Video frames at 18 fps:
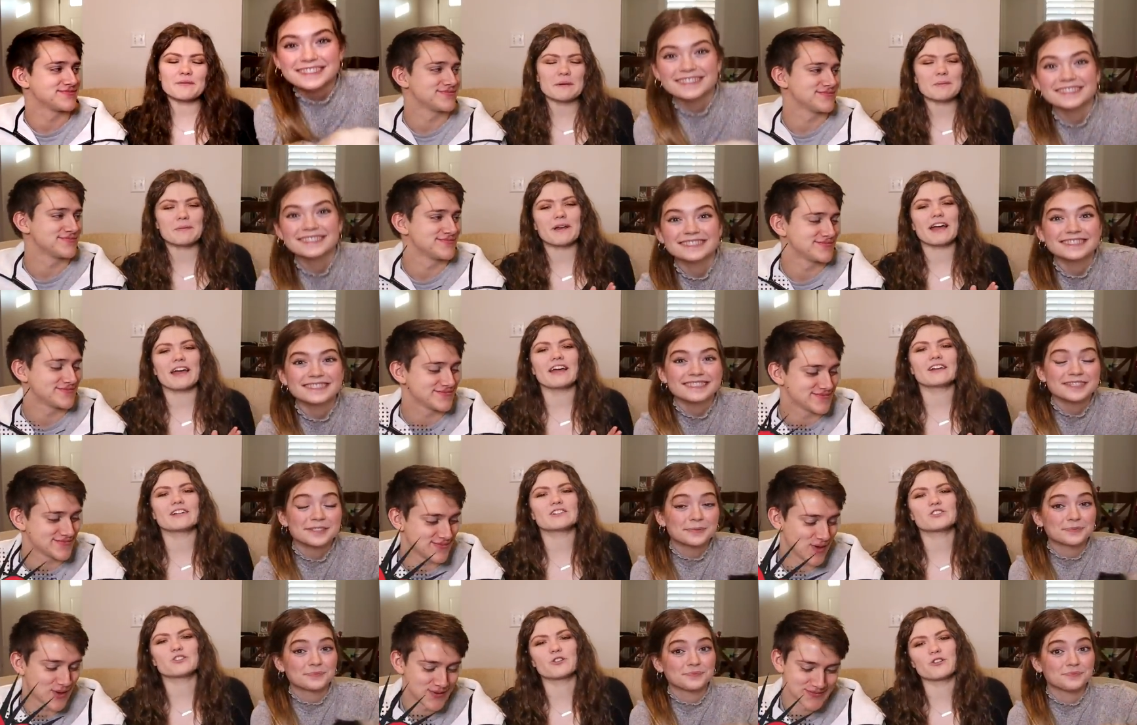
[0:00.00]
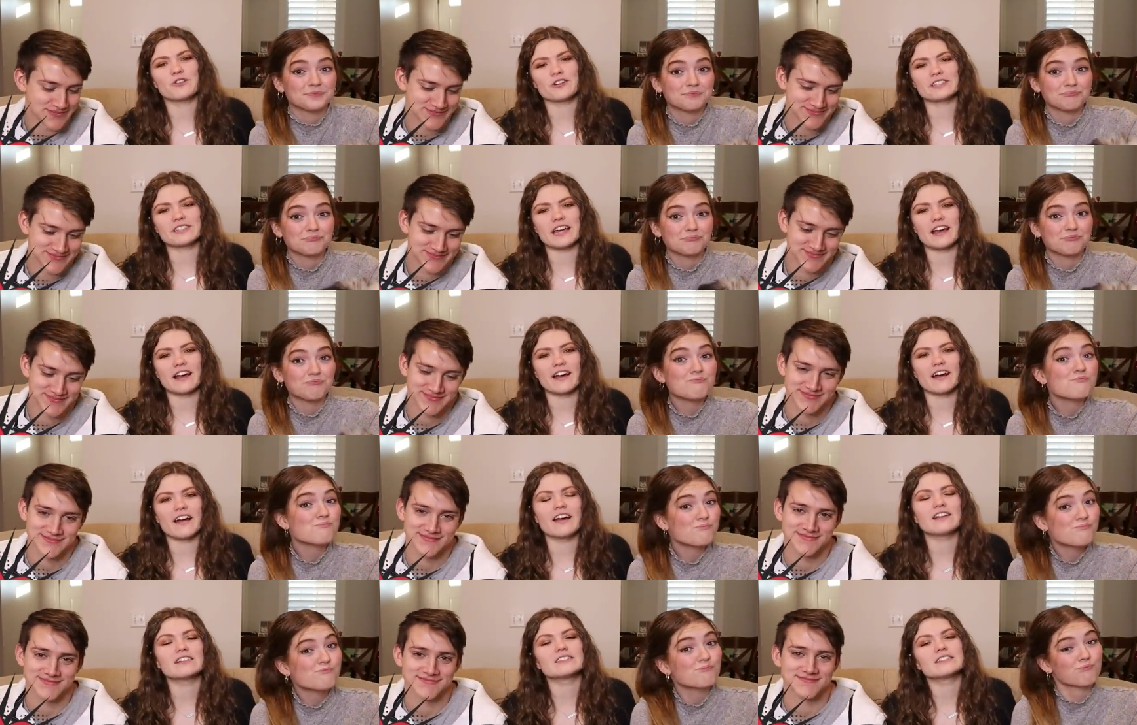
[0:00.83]
Speaker 1: we're gonna be playing Truth or
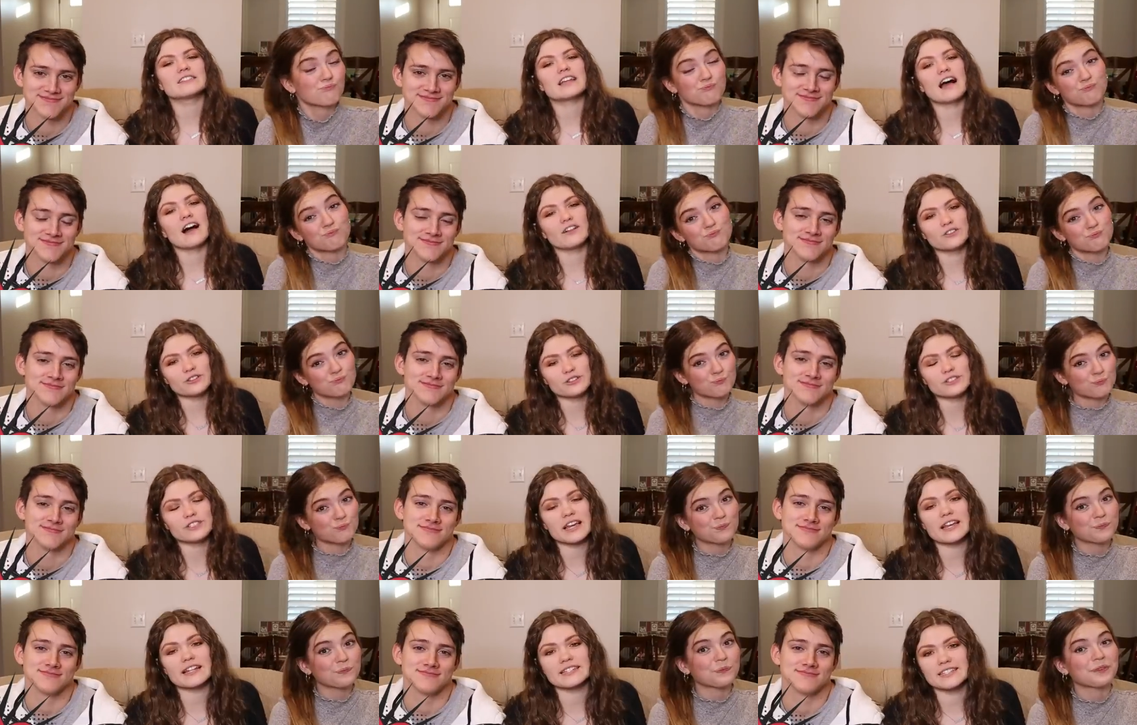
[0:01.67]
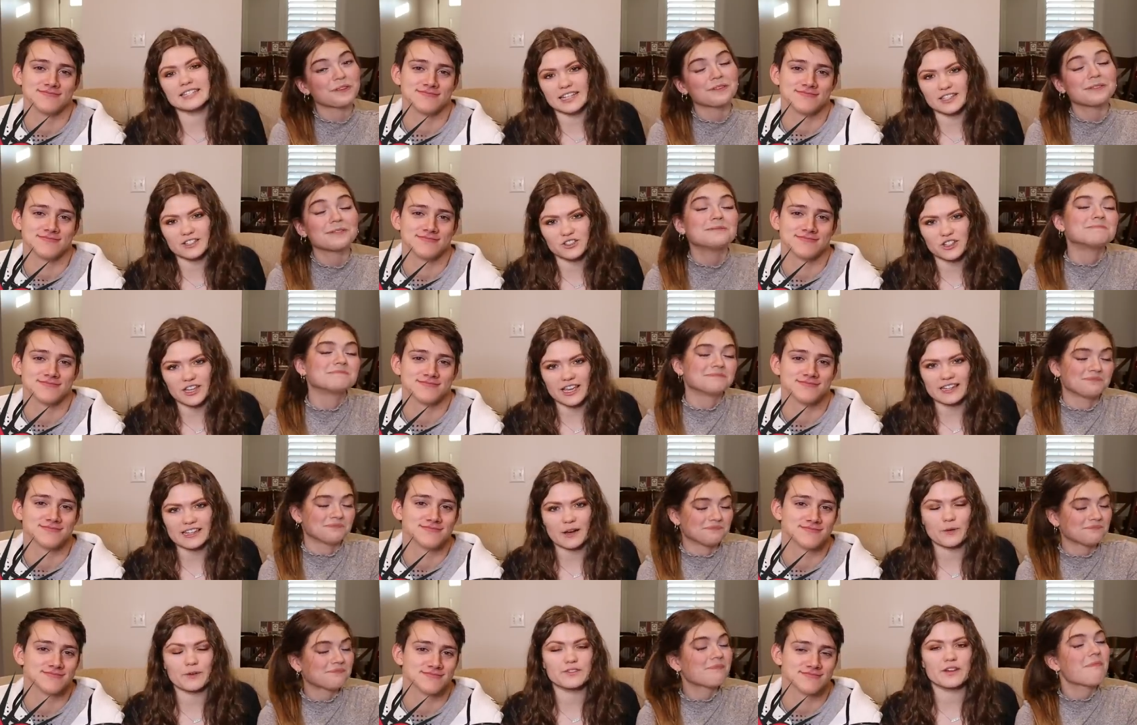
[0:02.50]
Dare Elders
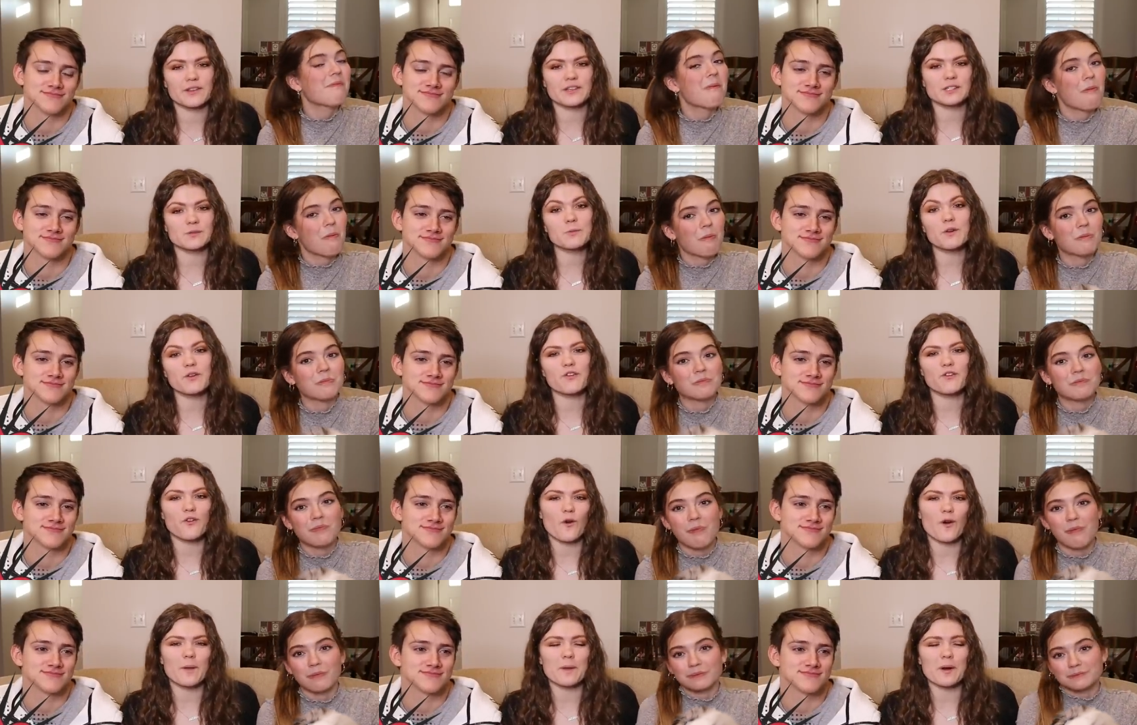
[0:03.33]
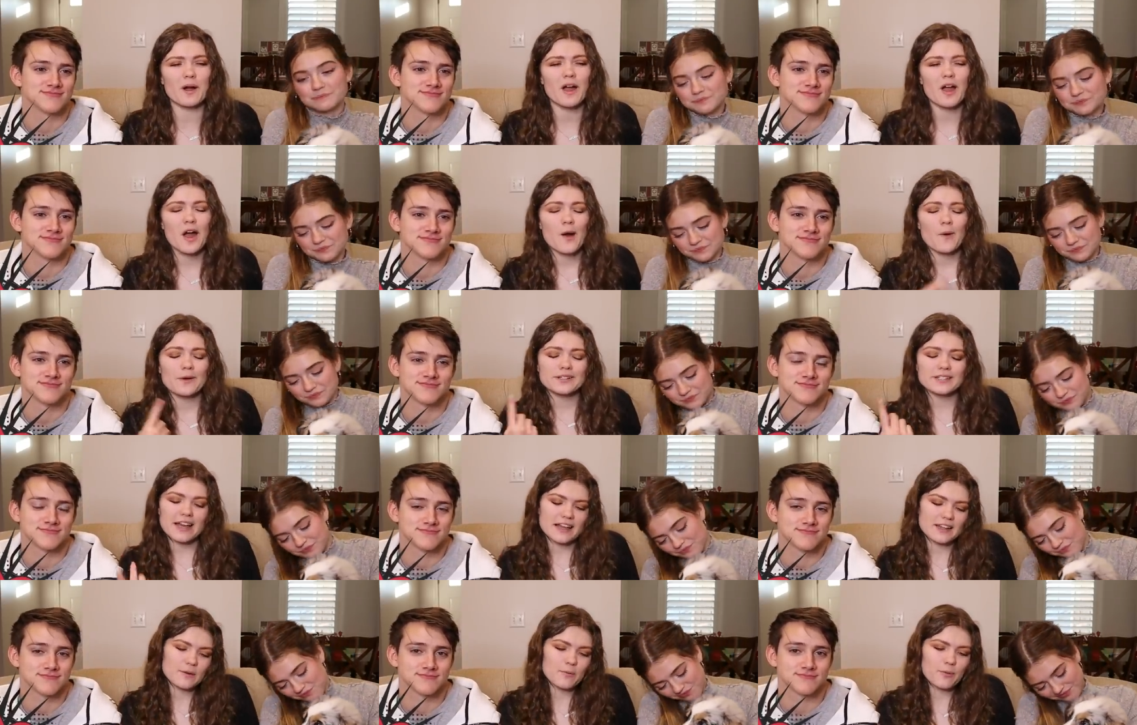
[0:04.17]
Edition. Now we've done this before, but we
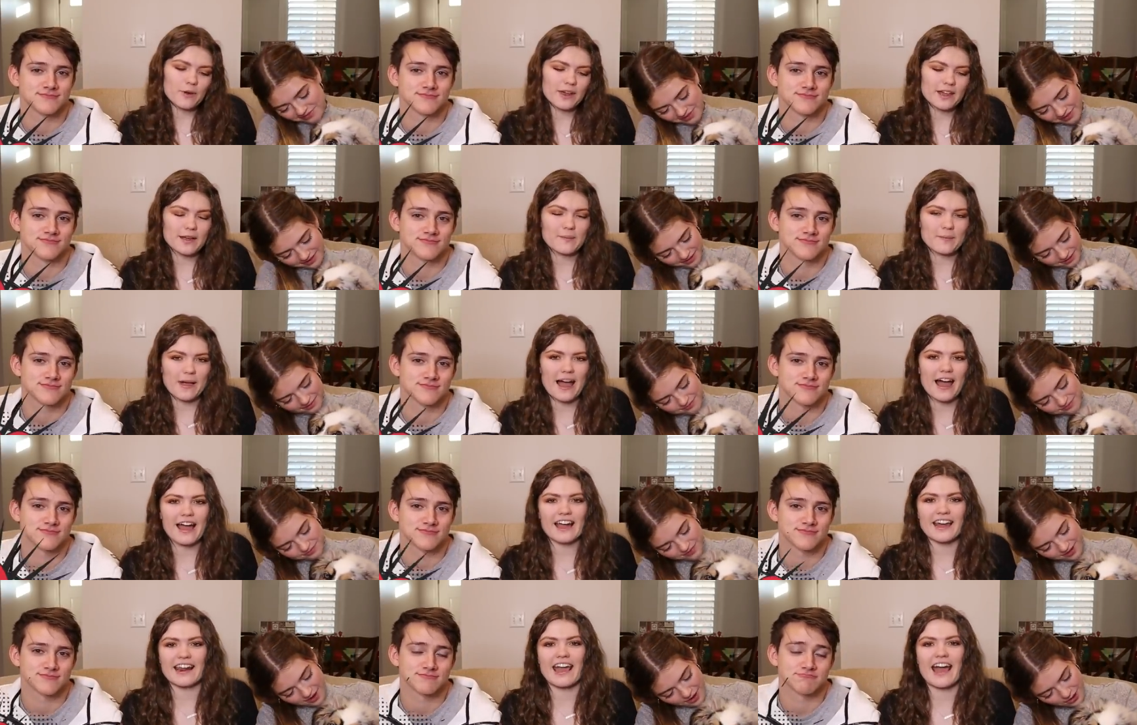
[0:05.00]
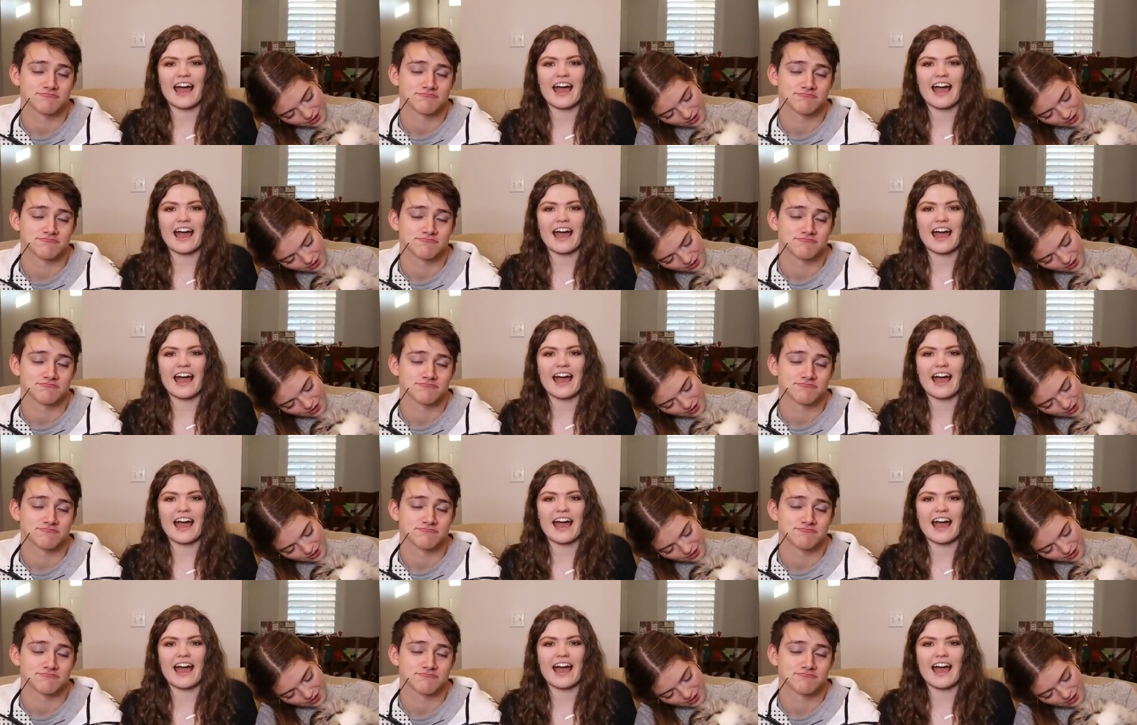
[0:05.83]
decided to bring it back, and